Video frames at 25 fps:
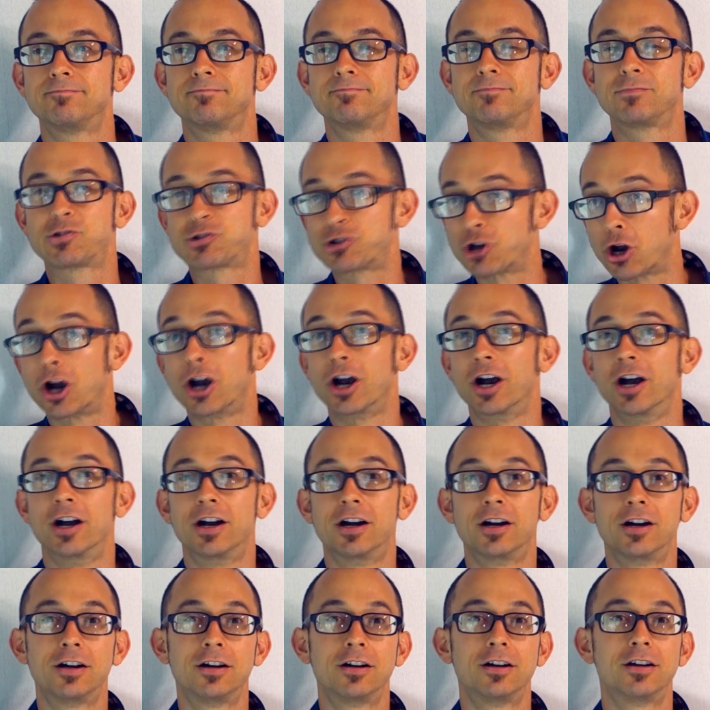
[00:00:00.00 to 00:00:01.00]
sure.
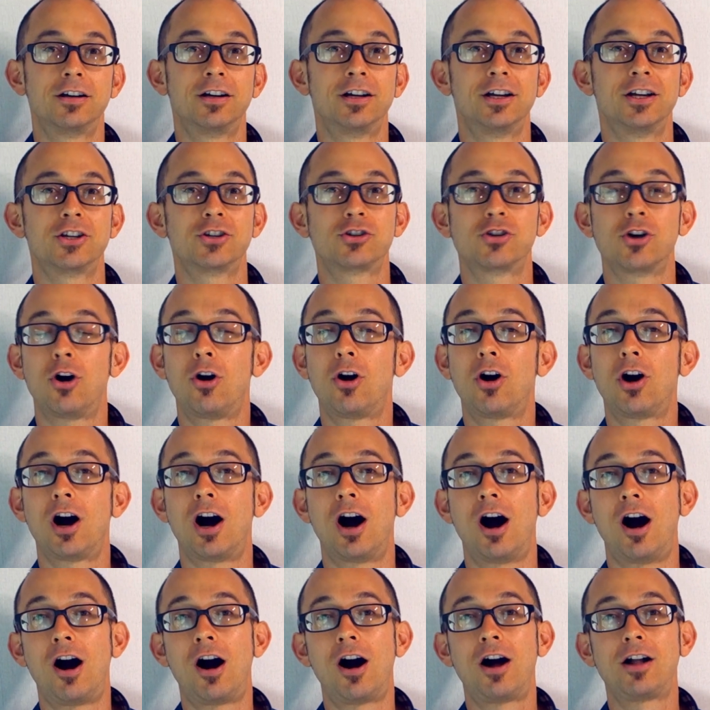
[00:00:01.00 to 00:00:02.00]
So
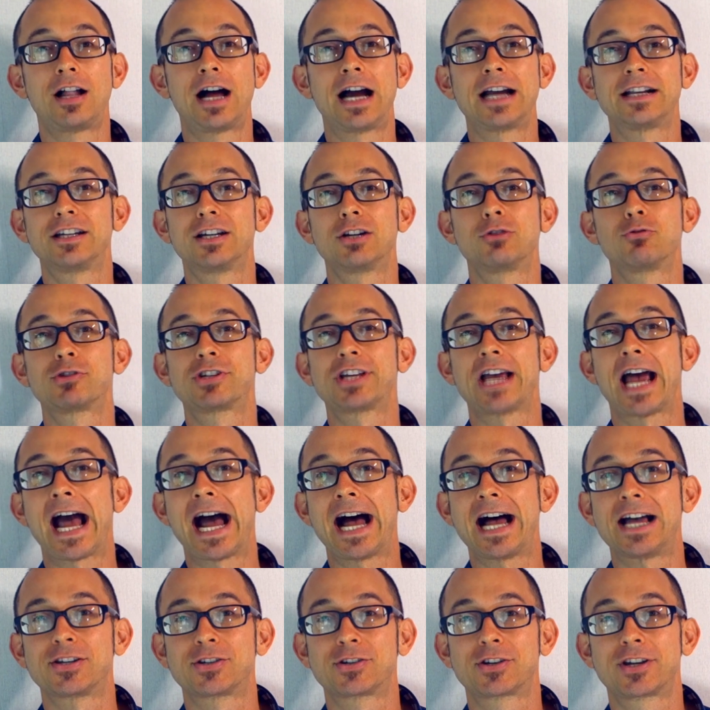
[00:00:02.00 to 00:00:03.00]
all I did was
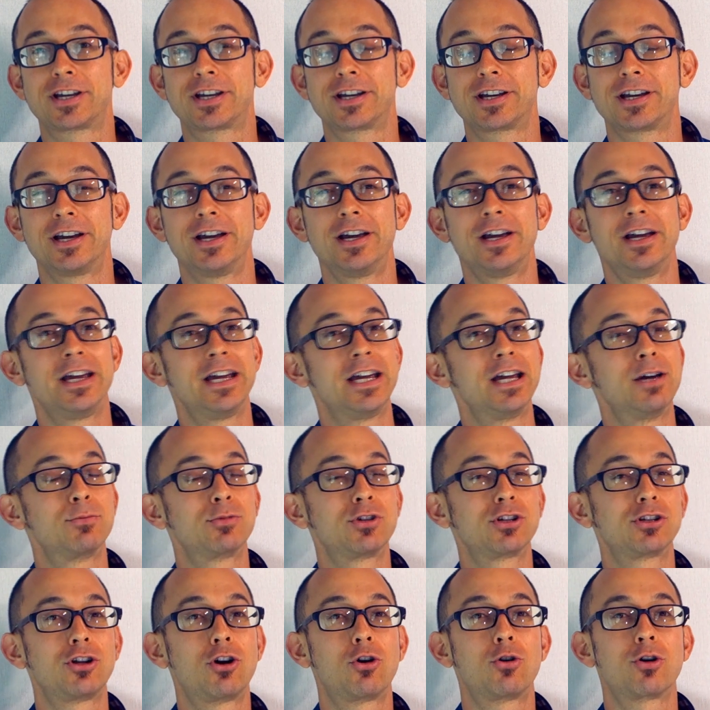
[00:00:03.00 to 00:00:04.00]
ask him
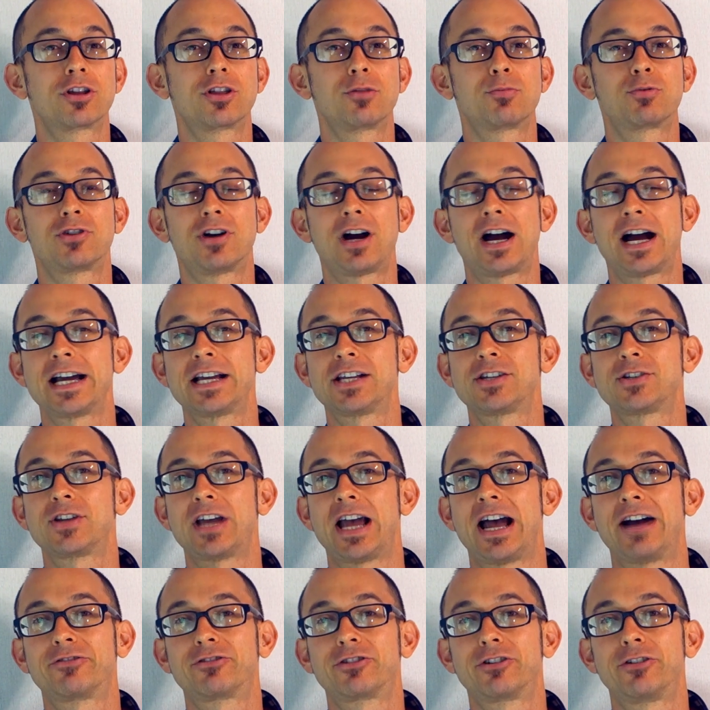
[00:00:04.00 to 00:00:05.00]
to lower the price
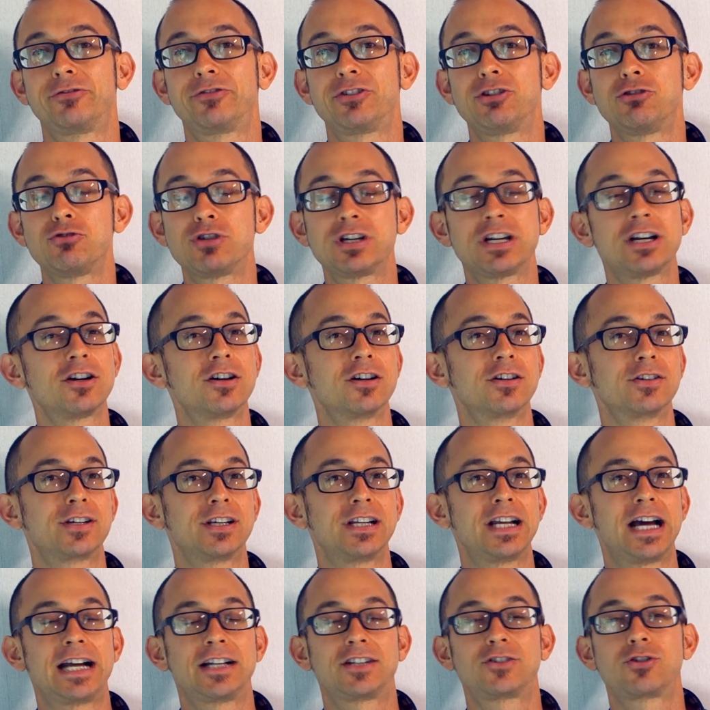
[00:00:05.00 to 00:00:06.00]
after a few years,
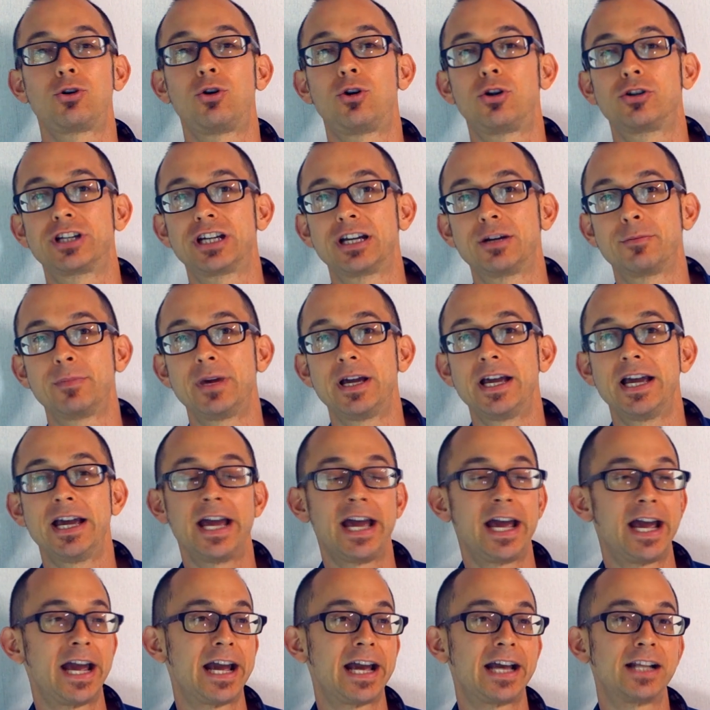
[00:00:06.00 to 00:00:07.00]
and I told him,
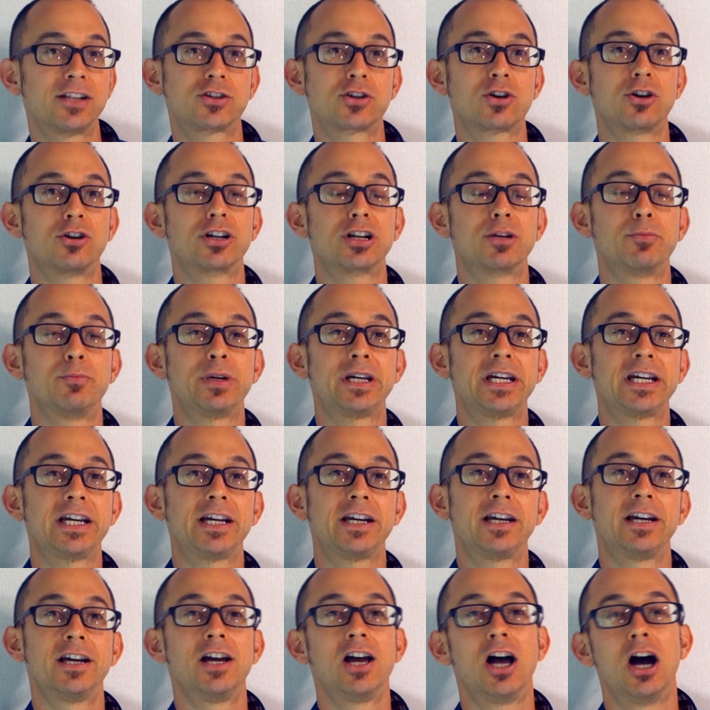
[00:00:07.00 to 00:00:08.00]
hey, it's going to
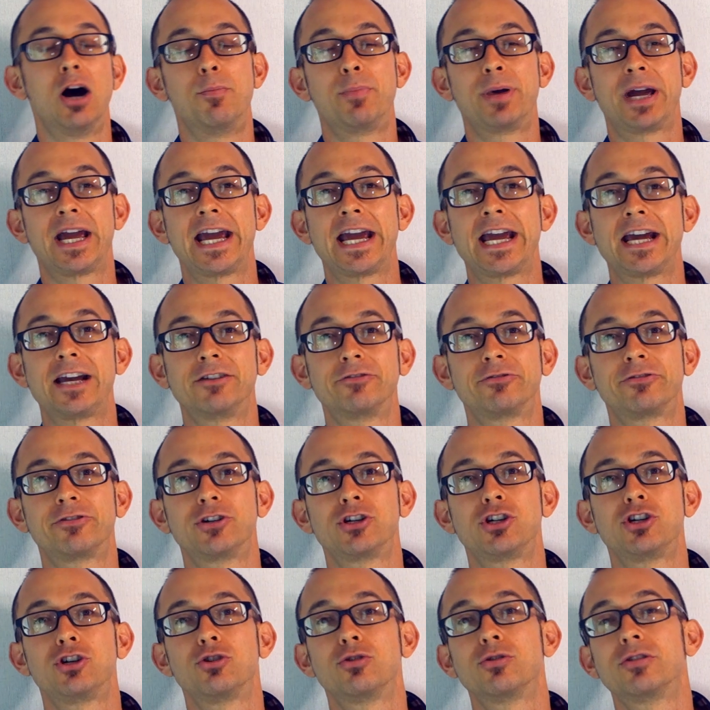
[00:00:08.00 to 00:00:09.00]
be a pain for
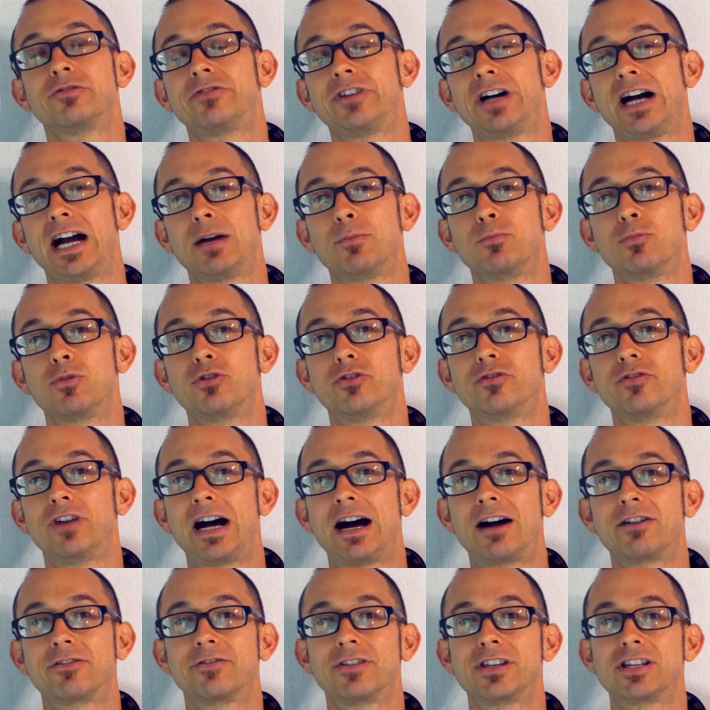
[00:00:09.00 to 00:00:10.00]
you if I move
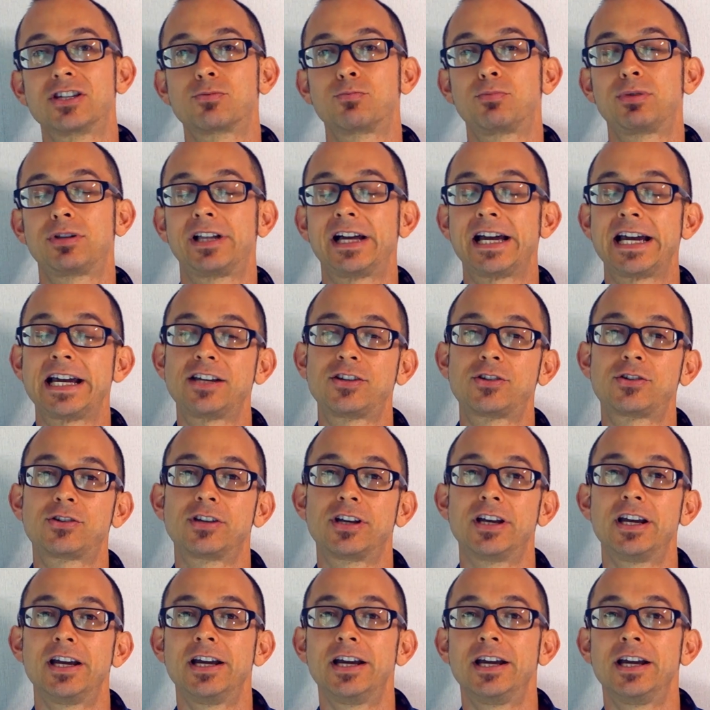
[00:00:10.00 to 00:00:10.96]
out of this place.